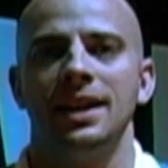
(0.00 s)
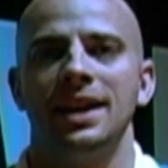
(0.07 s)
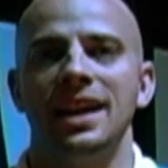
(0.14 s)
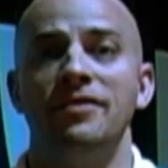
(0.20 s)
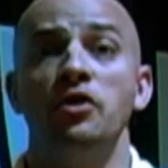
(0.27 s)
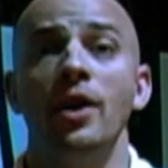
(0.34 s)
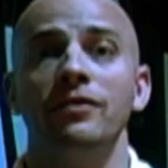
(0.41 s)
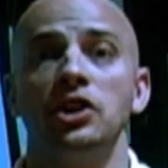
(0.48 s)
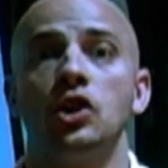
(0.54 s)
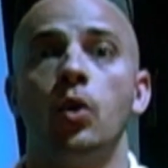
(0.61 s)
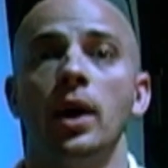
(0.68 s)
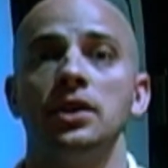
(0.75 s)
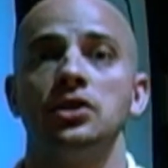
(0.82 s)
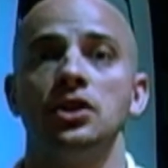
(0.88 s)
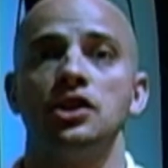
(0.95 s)
If you have any
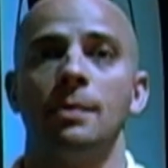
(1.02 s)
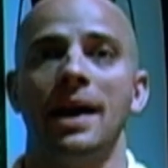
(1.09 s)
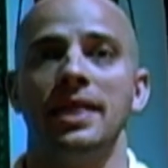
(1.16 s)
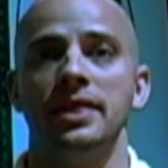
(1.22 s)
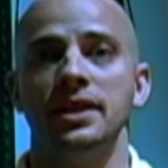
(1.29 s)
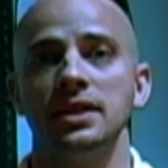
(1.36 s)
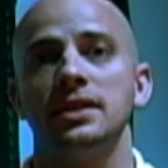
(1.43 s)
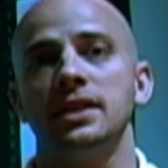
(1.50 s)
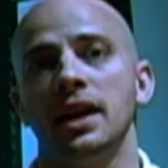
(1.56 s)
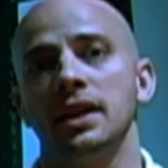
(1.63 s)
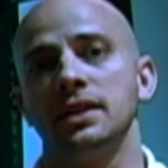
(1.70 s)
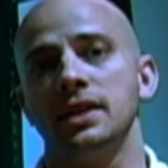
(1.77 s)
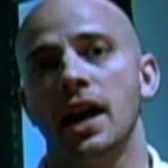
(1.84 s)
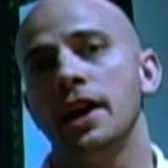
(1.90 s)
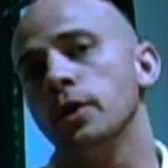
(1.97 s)
questions about this set
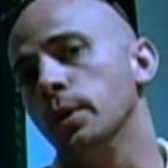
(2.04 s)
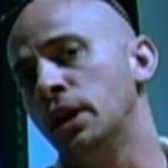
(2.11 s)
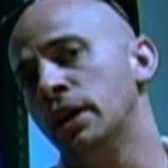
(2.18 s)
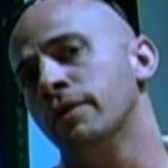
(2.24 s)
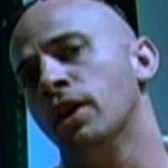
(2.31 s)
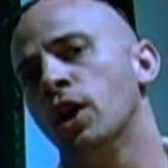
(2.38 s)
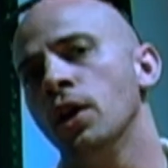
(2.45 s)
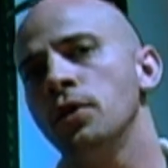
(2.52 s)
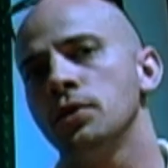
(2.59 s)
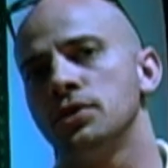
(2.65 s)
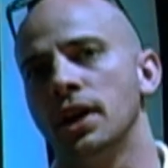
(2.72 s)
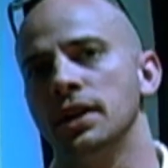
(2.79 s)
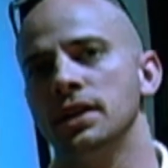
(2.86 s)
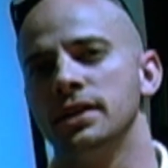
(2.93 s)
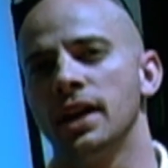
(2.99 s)
design or any of our other
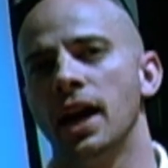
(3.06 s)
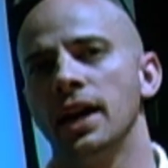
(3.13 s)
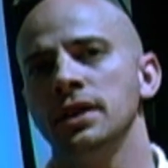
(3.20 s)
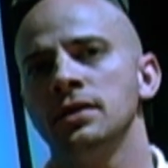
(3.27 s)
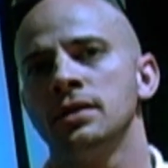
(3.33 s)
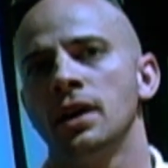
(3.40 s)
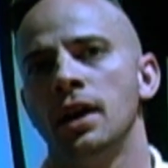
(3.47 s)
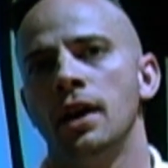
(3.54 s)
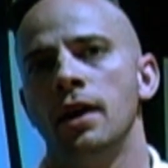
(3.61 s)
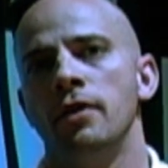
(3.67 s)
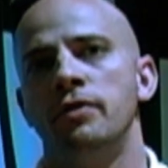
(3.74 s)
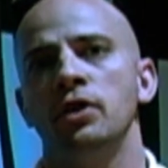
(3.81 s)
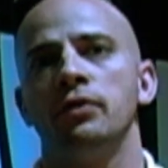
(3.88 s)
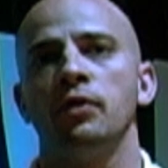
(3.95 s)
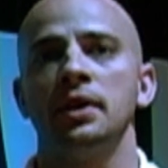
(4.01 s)
set designs,
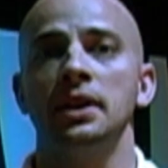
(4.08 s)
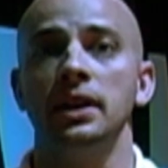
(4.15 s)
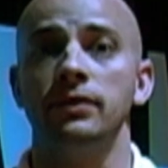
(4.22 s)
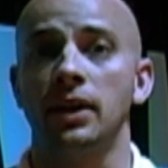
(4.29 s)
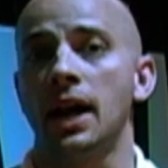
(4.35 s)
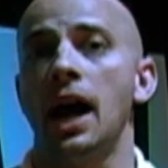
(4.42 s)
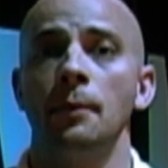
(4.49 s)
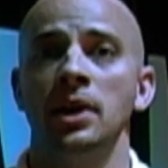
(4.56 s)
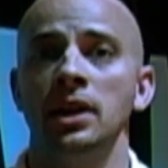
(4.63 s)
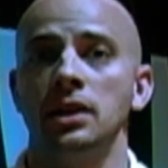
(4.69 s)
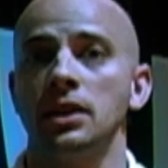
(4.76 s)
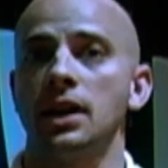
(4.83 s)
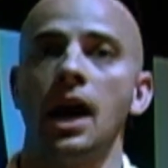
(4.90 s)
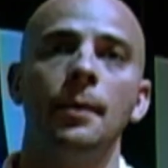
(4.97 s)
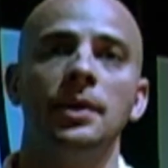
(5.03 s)
feel free to leave a comment
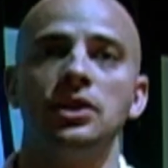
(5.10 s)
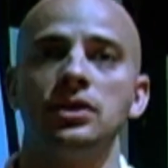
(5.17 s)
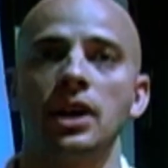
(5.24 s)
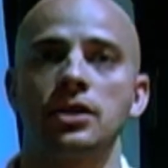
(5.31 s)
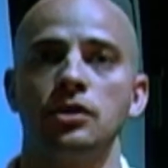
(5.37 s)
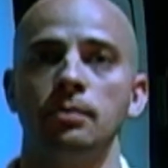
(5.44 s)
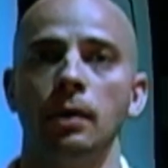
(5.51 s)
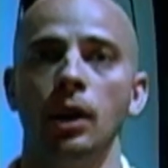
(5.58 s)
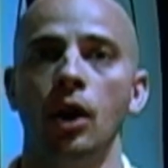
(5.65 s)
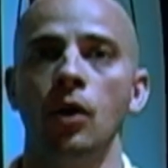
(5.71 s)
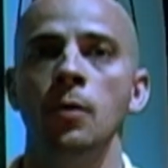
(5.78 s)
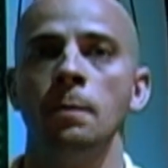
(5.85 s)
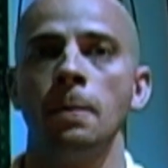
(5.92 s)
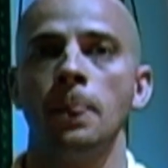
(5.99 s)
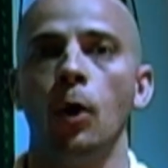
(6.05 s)
in the comment section
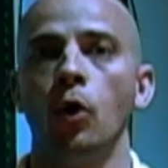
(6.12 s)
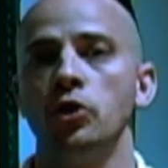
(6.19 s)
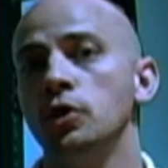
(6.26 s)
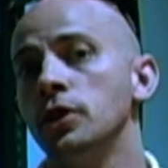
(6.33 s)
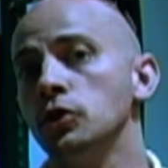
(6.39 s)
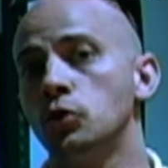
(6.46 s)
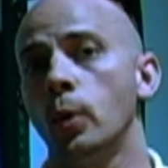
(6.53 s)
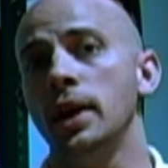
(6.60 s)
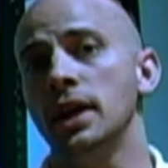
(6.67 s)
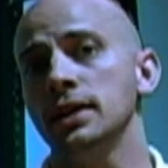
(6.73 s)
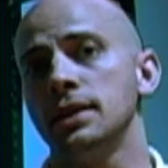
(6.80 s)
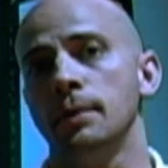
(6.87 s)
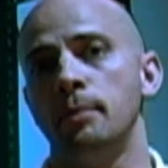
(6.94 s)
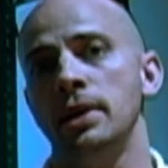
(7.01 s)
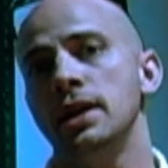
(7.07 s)
below, or you can tweet
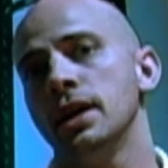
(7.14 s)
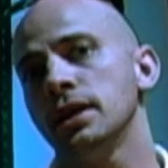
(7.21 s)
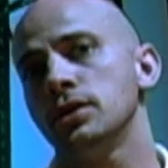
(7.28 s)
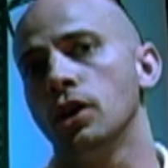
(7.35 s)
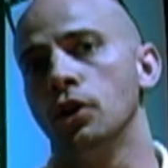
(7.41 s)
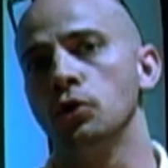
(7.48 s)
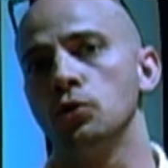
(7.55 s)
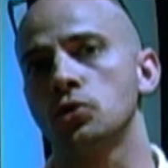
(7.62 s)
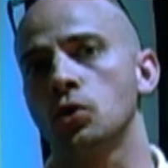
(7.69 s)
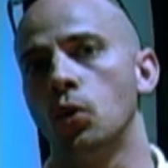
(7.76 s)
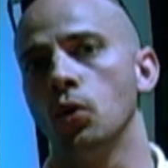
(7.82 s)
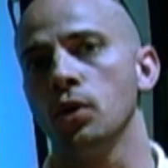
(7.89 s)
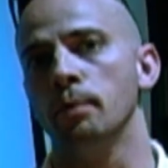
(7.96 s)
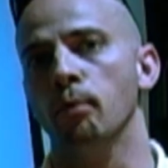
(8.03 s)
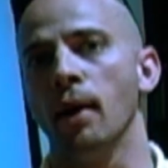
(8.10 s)
us at
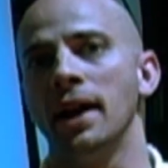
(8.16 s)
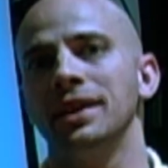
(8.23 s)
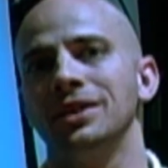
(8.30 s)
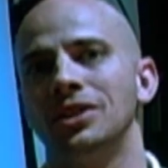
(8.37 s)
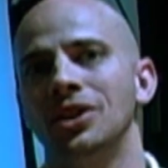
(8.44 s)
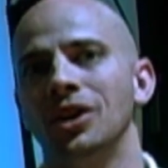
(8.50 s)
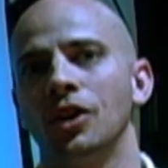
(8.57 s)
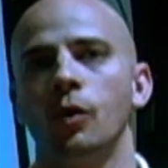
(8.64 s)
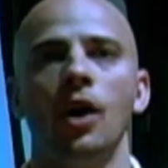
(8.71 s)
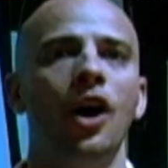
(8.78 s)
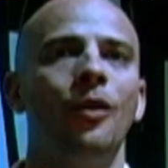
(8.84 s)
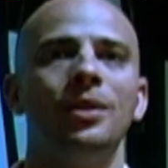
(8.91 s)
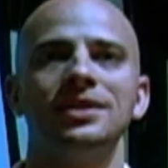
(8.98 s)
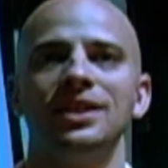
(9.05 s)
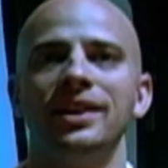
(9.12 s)
ps_Brandon Cook. We
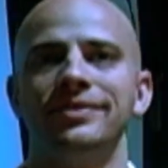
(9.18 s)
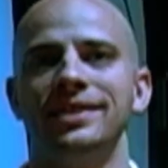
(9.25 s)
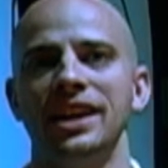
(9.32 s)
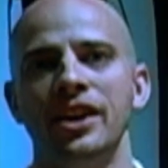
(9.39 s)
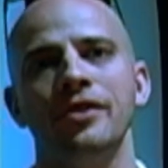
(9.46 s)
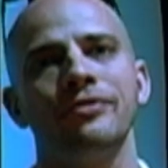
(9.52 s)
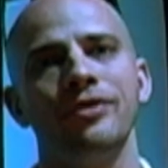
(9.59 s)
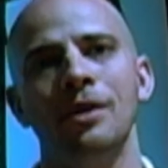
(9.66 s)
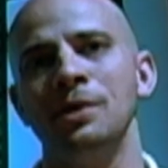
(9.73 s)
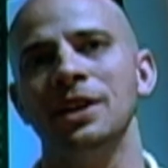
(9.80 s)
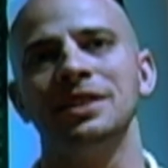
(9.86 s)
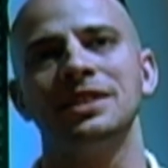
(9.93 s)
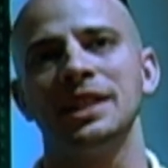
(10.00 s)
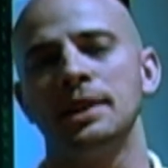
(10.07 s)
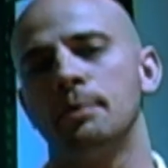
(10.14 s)
always love to hear from you
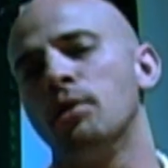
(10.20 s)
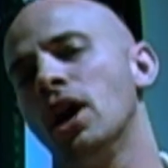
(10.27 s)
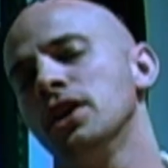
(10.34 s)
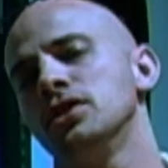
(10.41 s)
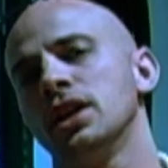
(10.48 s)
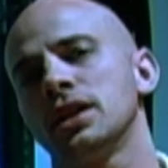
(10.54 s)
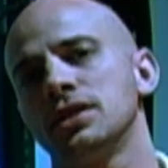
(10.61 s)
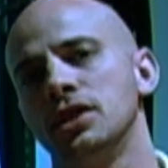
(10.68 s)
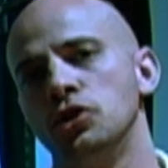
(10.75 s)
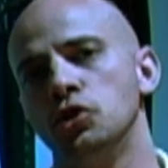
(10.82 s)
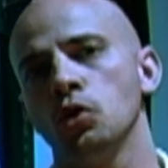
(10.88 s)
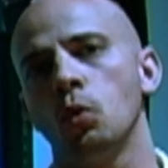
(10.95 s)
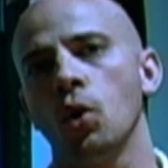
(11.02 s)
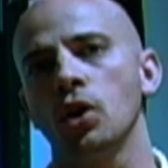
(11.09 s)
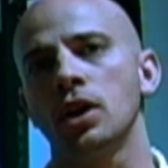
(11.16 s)
and see the projects that
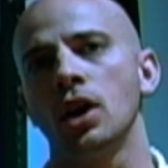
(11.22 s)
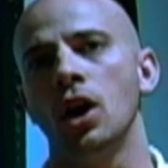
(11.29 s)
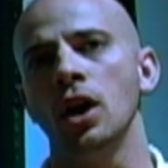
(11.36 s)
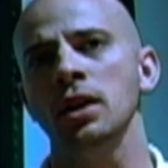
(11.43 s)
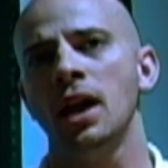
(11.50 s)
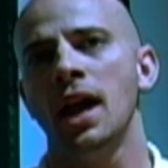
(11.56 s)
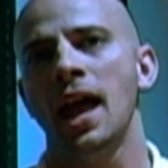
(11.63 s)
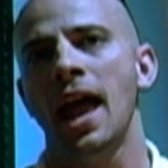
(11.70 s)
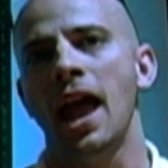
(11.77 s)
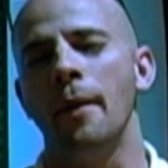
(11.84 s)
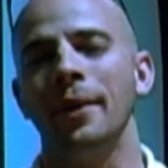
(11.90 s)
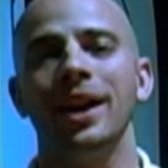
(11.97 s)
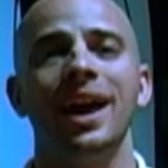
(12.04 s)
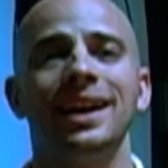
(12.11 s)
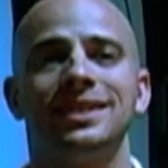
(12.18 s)
you're working on, and
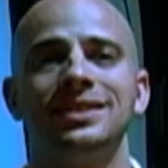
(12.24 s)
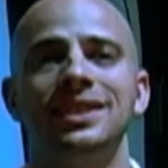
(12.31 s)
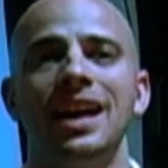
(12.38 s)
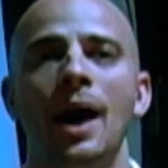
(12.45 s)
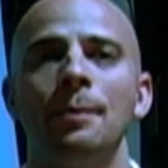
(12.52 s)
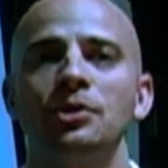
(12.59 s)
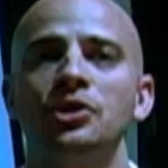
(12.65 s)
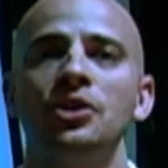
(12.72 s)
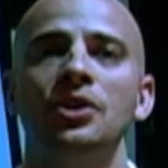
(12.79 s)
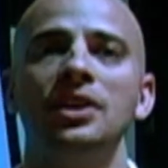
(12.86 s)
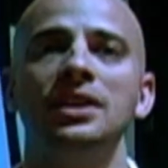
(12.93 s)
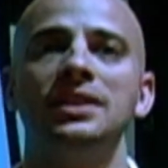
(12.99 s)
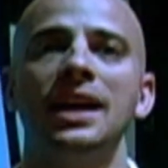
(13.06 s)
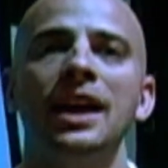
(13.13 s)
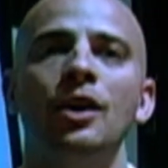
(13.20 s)
we like the
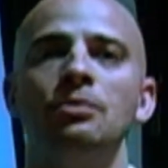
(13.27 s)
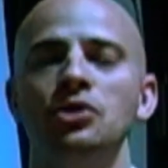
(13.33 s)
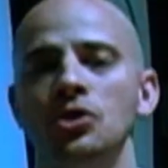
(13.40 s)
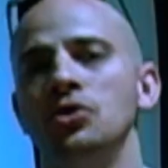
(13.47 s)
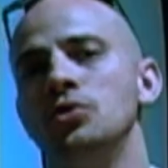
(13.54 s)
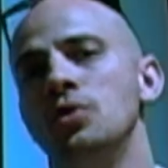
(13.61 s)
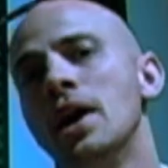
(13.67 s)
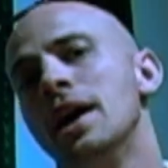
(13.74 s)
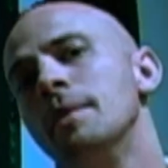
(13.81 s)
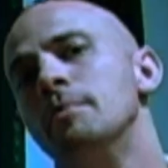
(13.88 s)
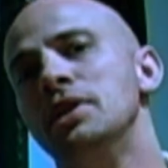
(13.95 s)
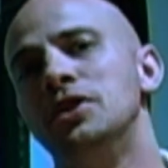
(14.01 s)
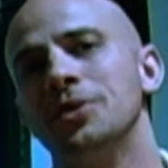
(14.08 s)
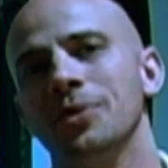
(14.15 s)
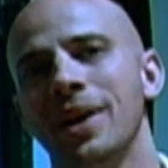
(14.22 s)
opportunity to help you
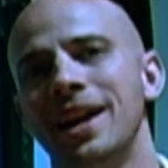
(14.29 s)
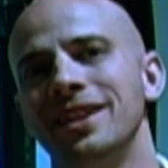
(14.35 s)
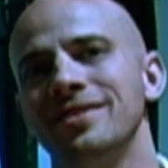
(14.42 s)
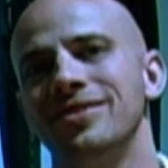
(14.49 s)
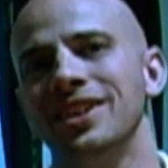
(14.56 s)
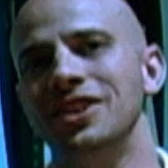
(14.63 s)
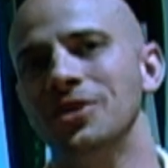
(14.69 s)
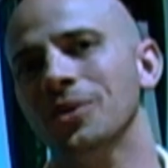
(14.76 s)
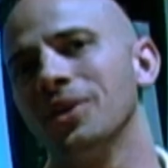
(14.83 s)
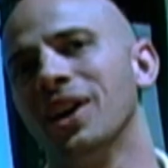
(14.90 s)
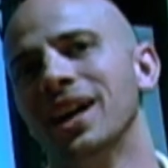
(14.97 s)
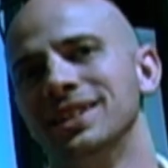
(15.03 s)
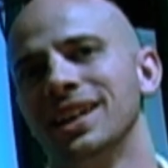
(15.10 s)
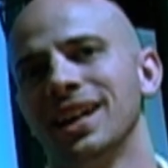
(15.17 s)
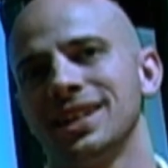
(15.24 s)
be creative in your
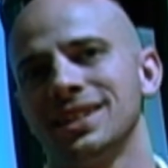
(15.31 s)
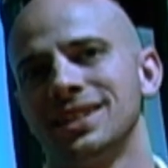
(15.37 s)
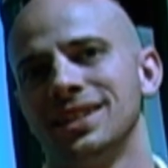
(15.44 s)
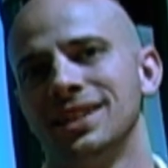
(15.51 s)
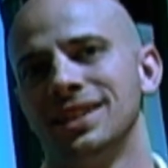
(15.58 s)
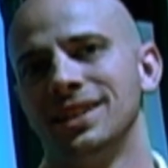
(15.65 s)
context.